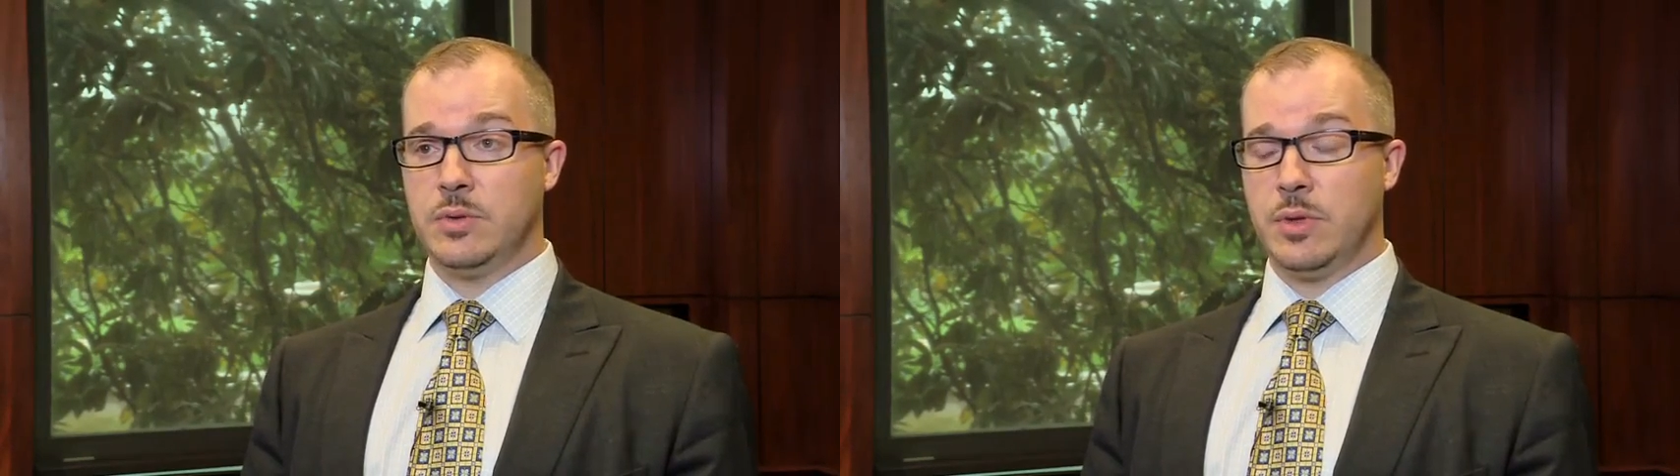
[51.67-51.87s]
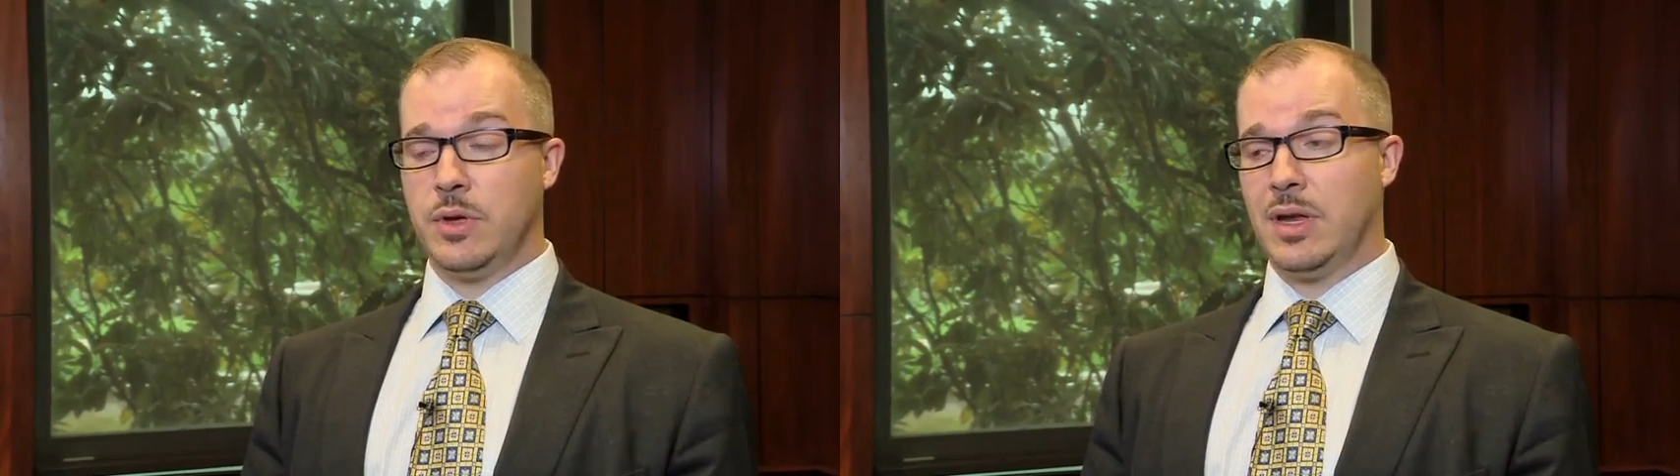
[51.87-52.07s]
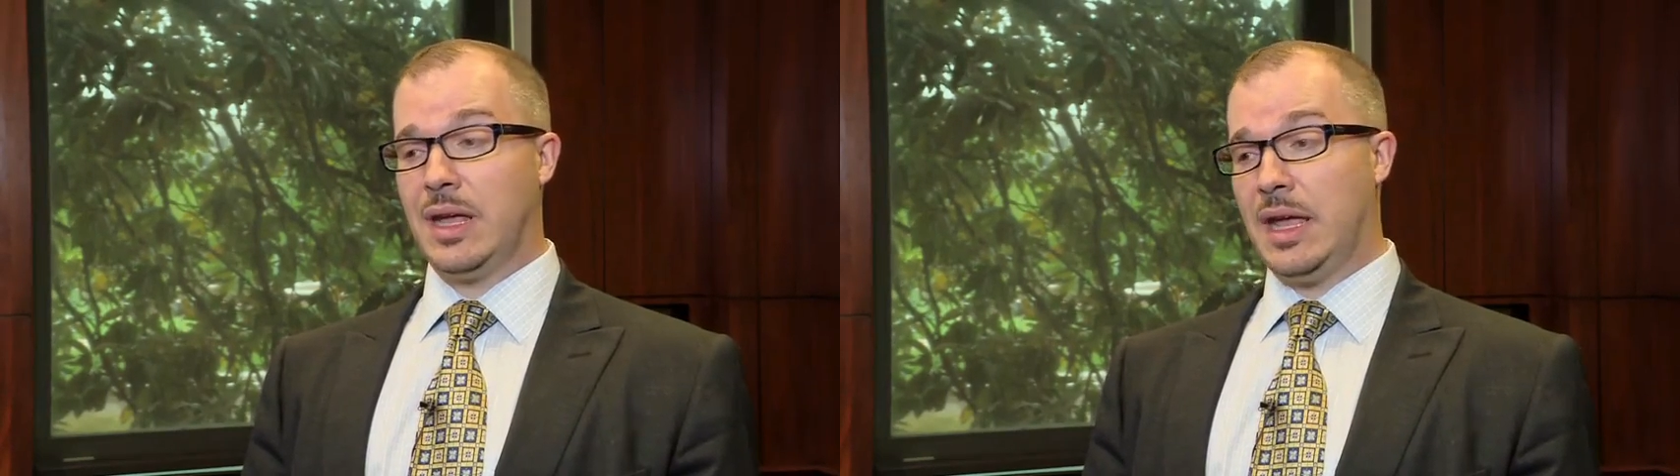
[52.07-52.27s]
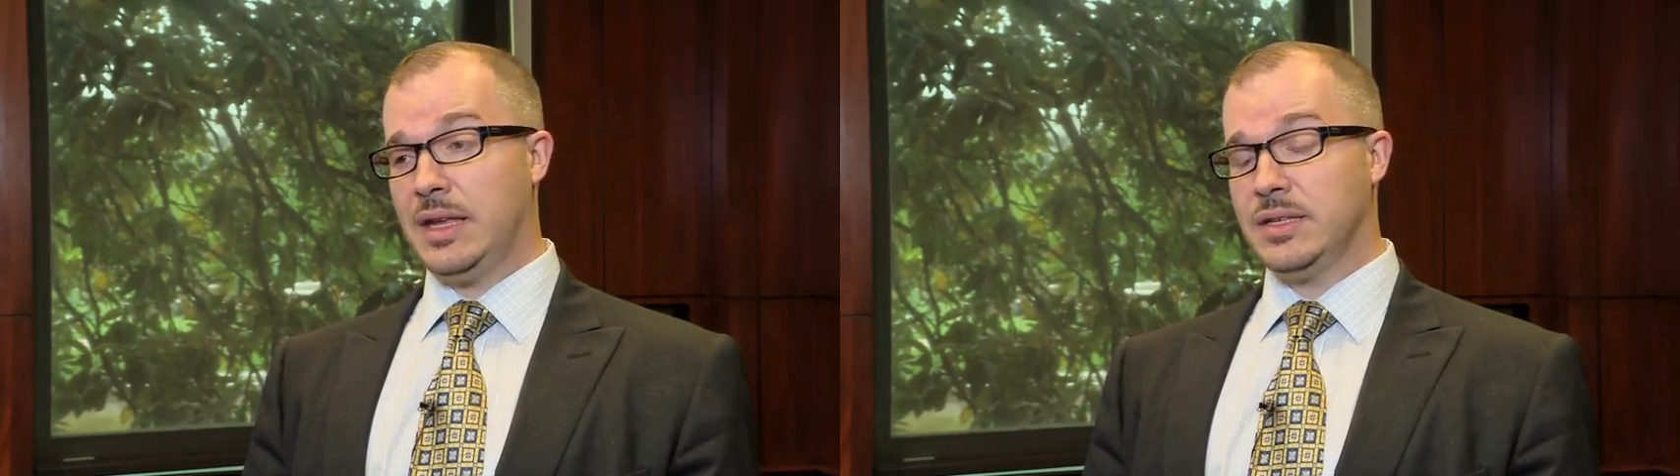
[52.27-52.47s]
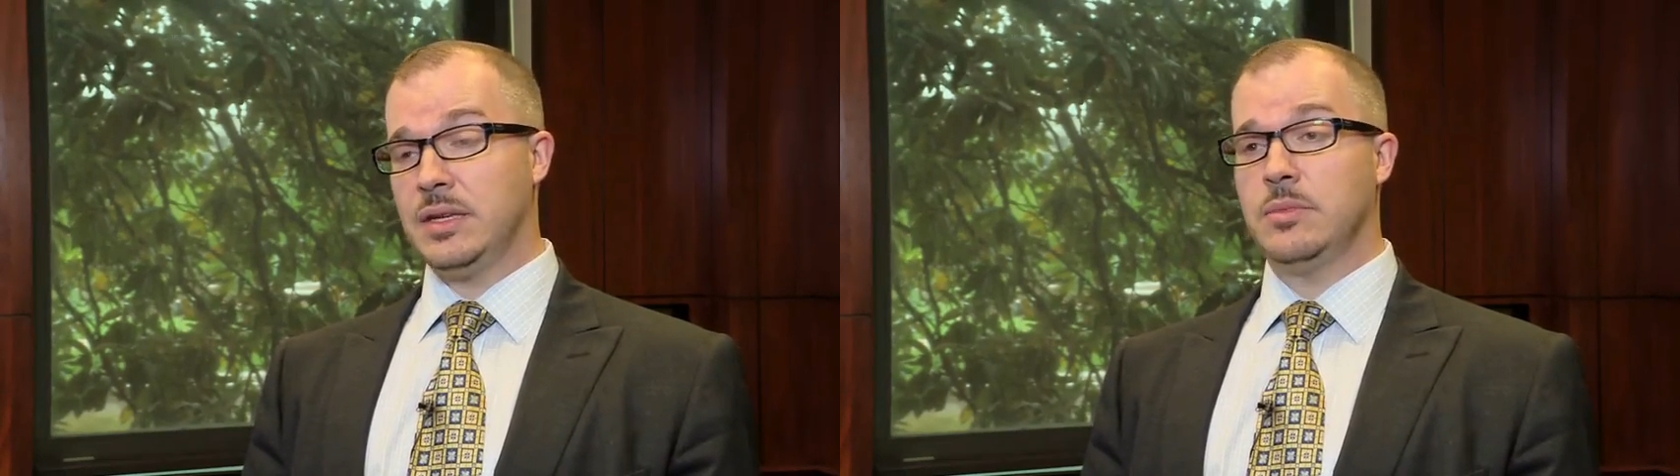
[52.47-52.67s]
we thought A
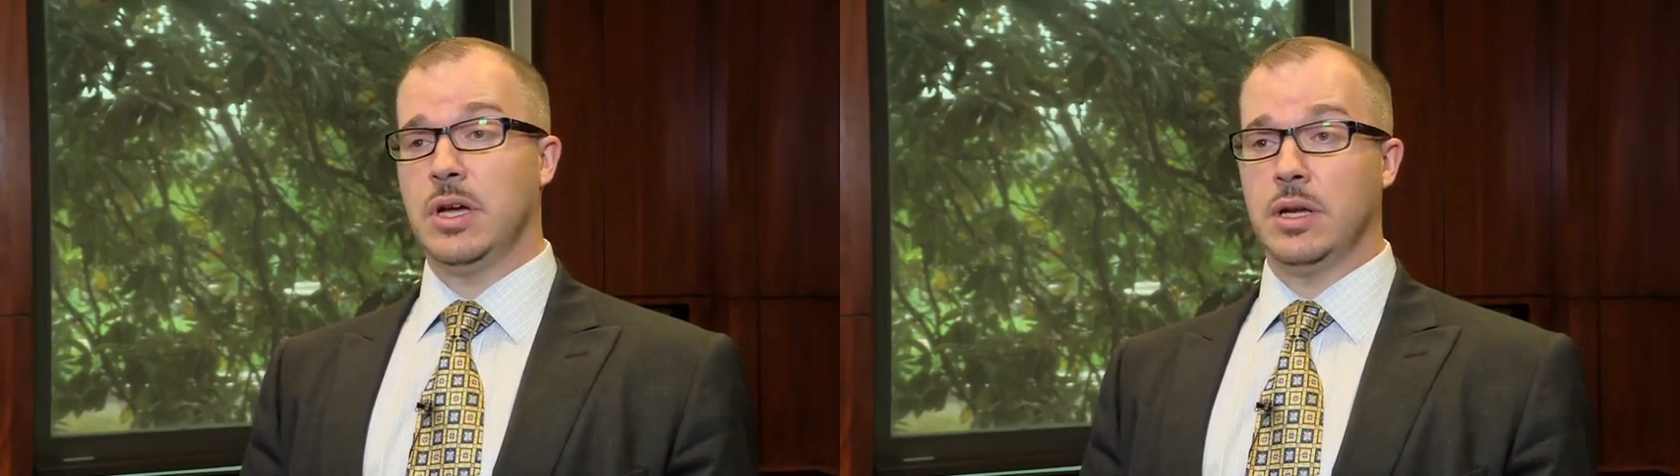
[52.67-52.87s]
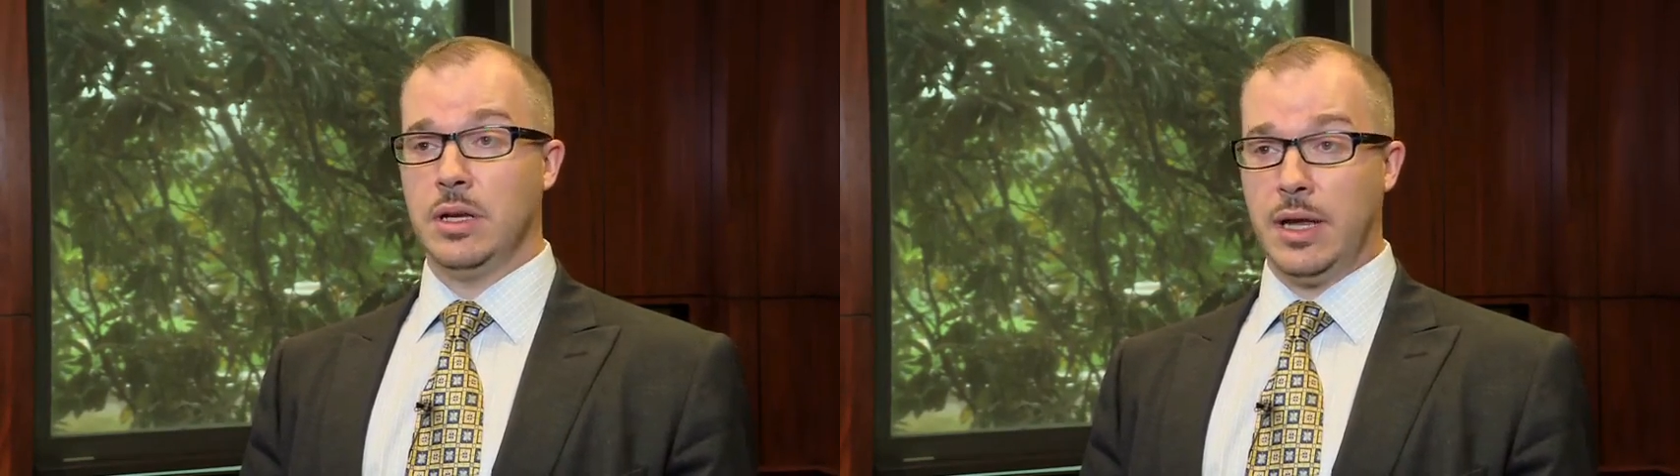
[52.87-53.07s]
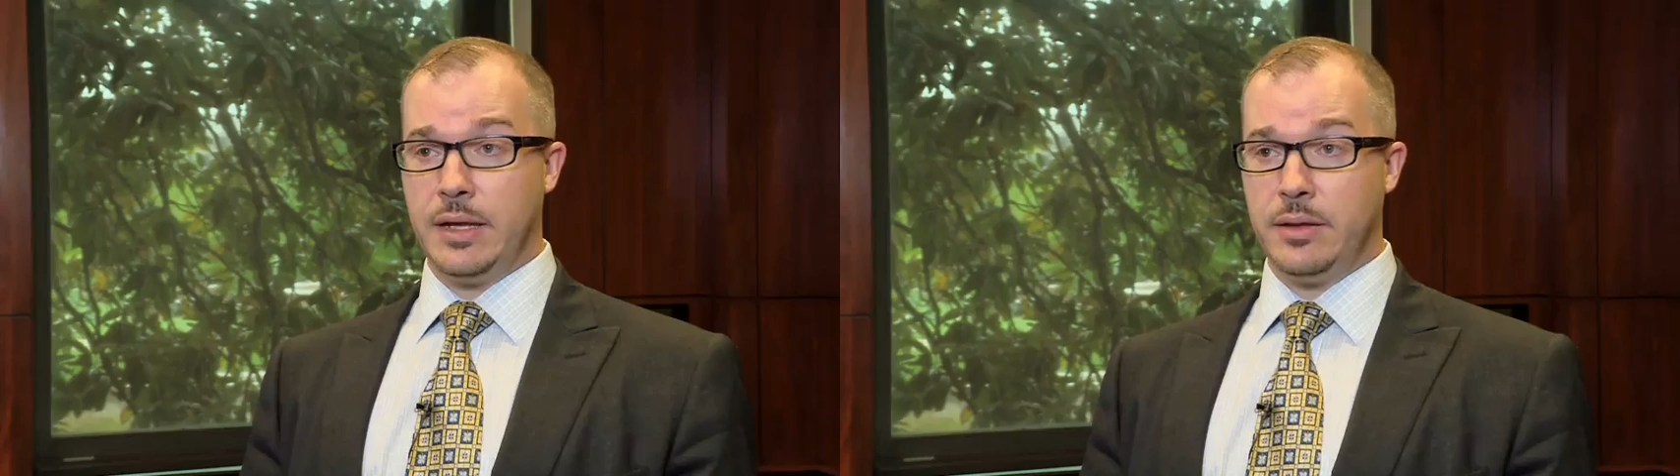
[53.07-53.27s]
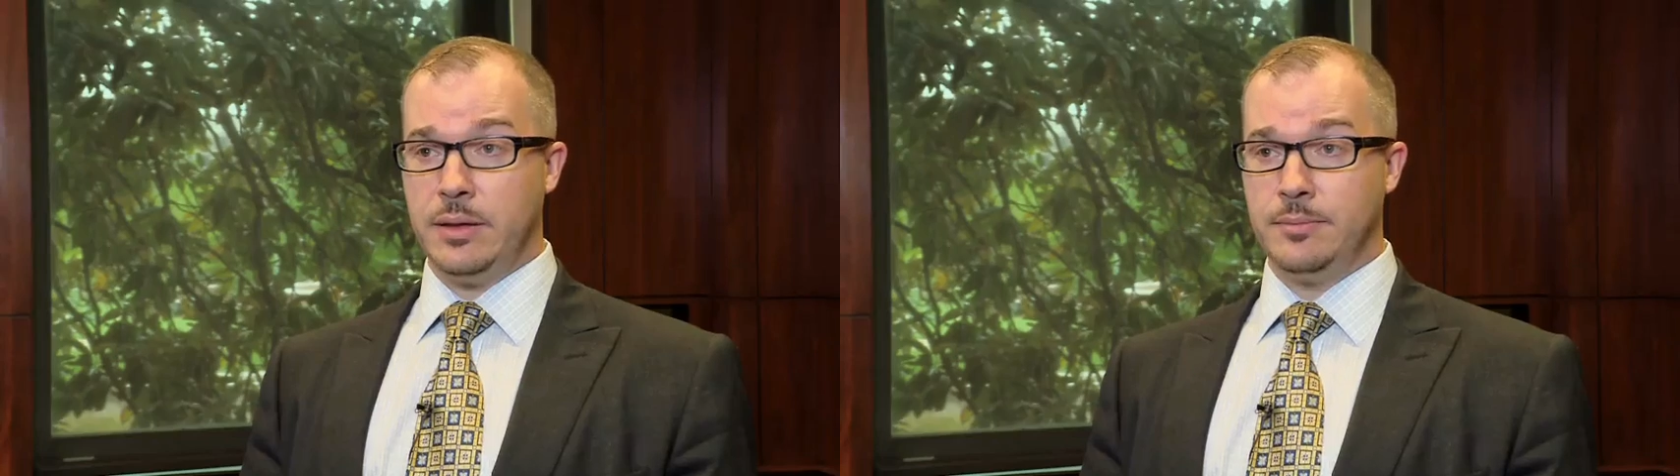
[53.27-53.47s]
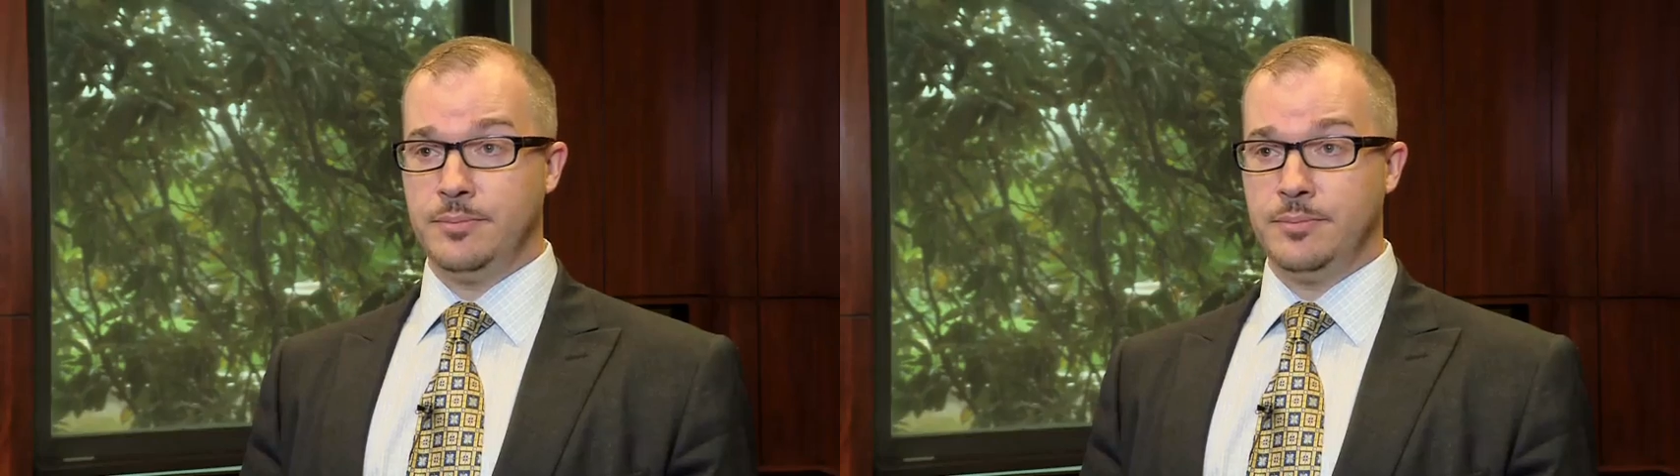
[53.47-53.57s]
seemed unlikely,